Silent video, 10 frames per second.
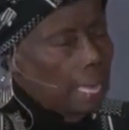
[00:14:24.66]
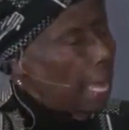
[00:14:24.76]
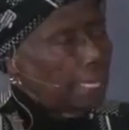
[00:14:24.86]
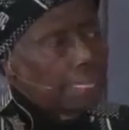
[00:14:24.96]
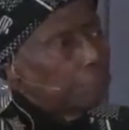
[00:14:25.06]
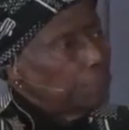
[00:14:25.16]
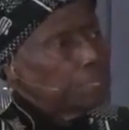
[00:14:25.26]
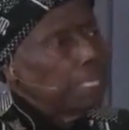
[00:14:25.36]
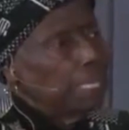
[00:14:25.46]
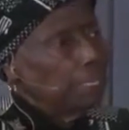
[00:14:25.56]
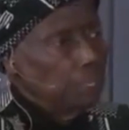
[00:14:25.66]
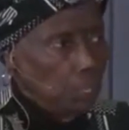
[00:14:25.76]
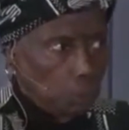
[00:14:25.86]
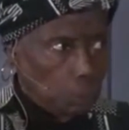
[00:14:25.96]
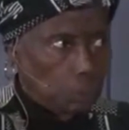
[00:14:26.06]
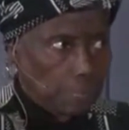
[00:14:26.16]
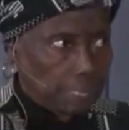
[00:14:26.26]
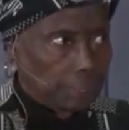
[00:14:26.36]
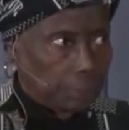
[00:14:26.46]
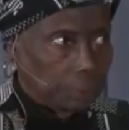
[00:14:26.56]
I kept saying, no,
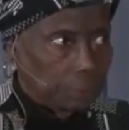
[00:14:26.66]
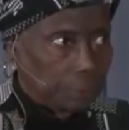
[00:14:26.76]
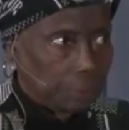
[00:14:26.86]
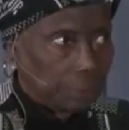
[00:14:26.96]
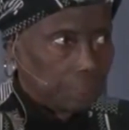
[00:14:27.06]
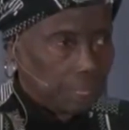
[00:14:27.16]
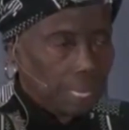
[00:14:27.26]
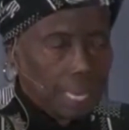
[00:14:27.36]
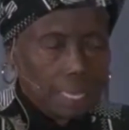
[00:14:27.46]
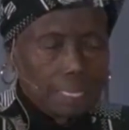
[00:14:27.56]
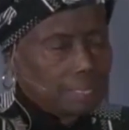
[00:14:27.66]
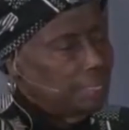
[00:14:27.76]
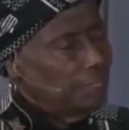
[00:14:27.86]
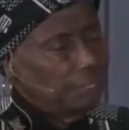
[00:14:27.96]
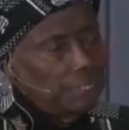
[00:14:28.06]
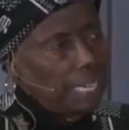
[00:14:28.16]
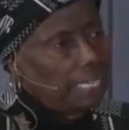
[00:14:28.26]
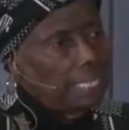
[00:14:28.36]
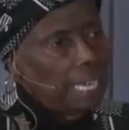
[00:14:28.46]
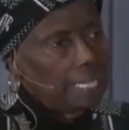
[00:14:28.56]
thank you, until
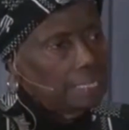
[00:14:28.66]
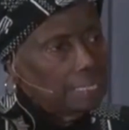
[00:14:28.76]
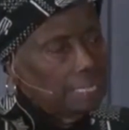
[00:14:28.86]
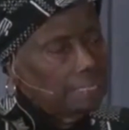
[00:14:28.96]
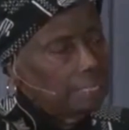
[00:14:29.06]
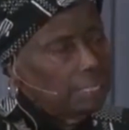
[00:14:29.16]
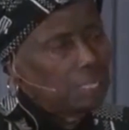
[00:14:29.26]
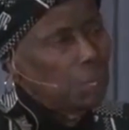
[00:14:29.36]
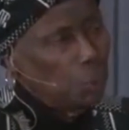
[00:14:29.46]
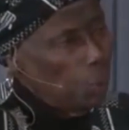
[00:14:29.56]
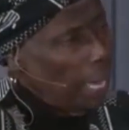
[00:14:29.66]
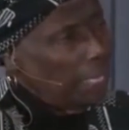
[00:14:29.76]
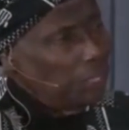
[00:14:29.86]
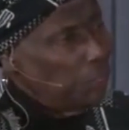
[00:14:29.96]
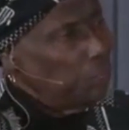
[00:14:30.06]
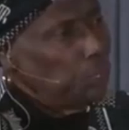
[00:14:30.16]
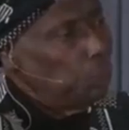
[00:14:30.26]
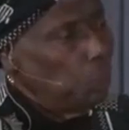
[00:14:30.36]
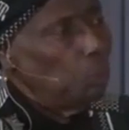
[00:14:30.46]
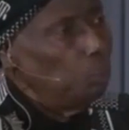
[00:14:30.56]
finally I said to her, why do you
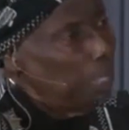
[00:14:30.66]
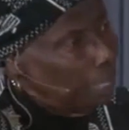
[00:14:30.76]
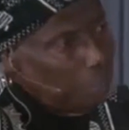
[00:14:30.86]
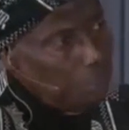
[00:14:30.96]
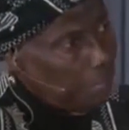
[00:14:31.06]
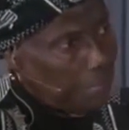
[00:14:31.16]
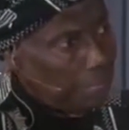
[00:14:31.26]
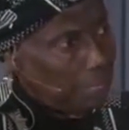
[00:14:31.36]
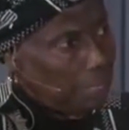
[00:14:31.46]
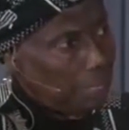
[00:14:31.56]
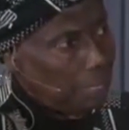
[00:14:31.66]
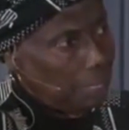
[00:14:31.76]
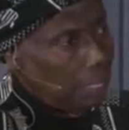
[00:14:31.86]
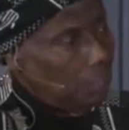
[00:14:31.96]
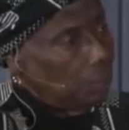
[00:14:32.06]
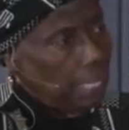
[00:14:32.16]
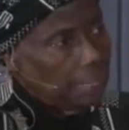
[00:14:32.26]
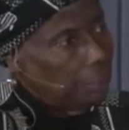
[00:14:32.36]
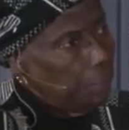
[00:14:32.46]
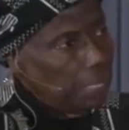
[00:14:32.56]
want me to be on that
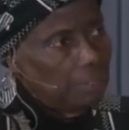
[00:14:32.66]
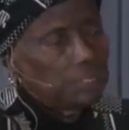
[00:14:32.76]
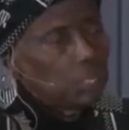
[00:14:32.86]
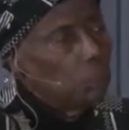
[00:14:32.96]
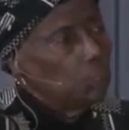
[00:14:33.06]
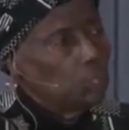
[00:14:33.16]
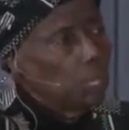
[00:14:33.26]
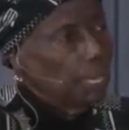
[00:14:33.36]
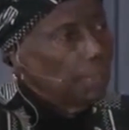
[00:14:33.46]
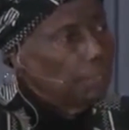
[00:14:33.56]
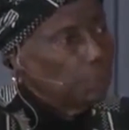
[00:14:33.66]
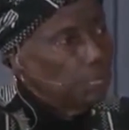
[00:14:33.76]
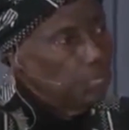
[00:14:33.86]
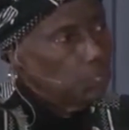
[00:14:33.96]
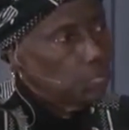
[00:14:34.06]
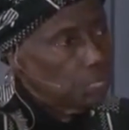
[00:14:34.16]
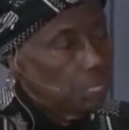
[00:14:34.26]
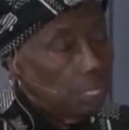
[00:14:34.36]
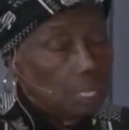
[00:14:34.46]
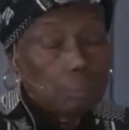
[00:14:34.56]
committee? I told you I have no interest
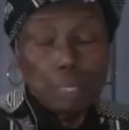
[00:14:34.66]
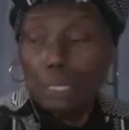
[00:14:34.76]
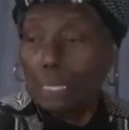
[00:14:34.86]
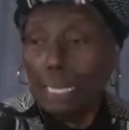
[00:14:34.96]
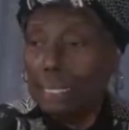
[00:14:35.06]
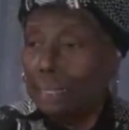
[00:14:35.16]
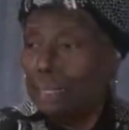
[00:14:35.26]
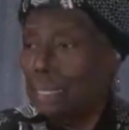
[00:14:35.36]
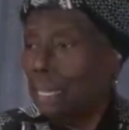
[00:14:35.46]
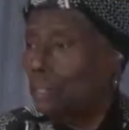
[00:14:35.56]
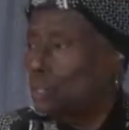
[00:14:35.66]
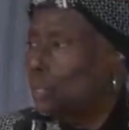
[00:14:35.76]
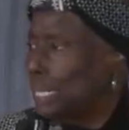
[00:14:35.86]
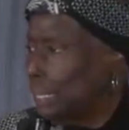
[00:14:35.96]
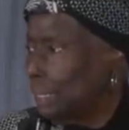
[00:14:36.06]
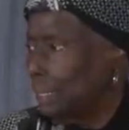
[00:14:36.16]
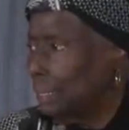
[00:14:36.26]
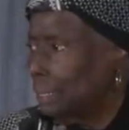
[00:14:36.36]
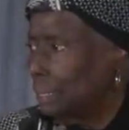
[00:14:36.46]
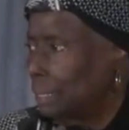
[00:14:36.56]
because I didn't think I could do anything
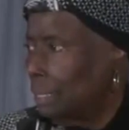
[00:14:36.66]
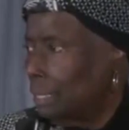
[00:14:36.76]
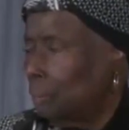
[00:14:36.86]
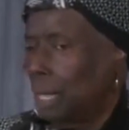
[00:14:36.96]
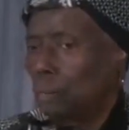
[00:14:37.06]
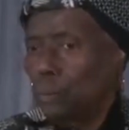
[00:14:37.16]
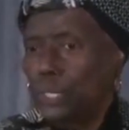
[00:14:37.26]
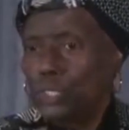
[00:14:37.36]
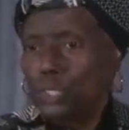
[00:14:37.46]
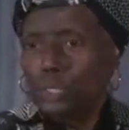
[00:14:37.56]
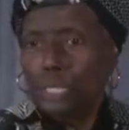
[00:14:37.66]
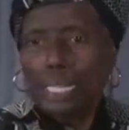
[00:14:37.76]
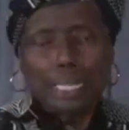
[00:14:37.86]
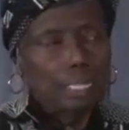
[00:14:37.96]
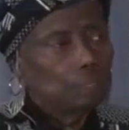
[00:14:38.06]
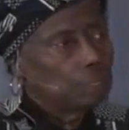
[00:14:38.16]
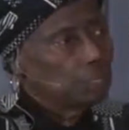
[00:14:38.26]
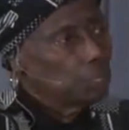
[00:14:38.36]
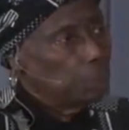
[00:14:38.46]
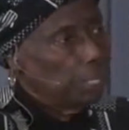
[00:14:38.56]
about racial and health
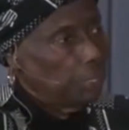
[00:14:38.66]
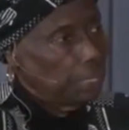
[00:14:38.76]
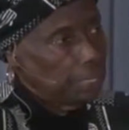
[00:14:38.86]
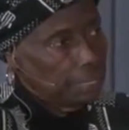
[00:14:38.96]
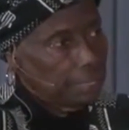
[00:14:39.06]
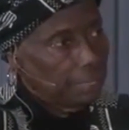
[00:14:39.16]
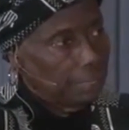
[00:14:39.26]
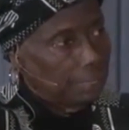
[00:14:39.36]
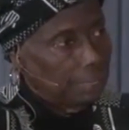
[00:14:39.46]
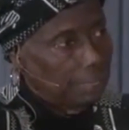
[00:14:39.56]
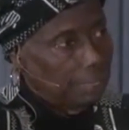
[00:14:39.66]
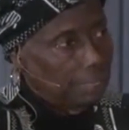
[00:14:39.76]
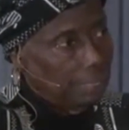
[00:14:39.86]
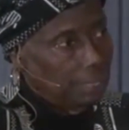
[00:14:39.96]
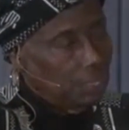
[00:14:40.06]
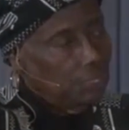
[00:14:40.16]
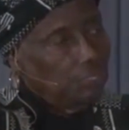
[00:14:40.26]
disparities. She